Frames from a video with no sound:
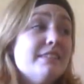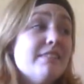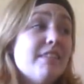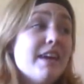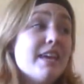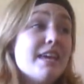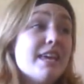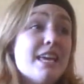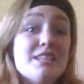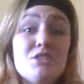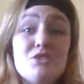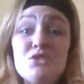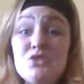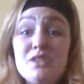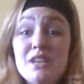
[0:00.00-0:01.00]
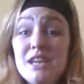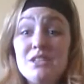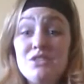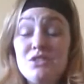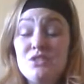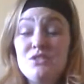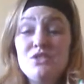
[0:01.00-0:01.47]
like
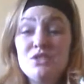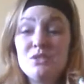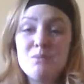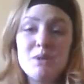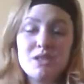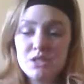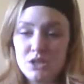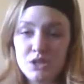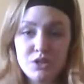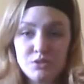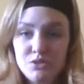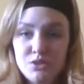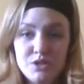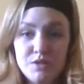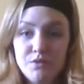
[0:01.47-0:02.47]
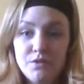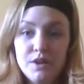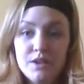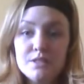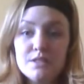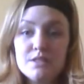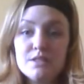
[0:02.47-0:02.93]
it's just makes a huge
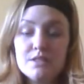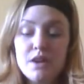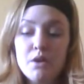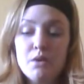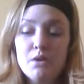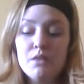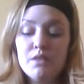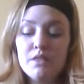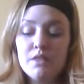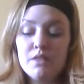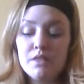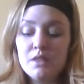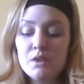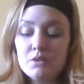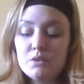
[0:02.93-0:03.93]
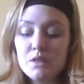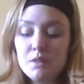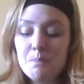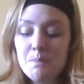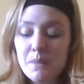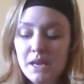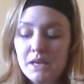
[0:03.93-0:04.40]
difference. So those are the
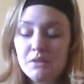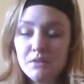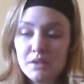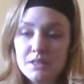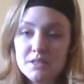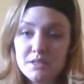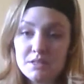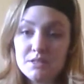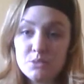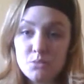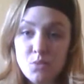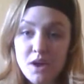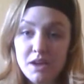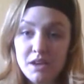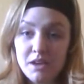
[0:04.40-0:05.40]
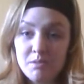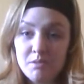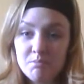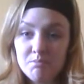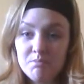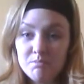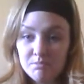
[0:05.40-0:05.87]
main reasons why
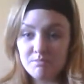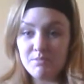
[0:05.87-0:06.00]
I'm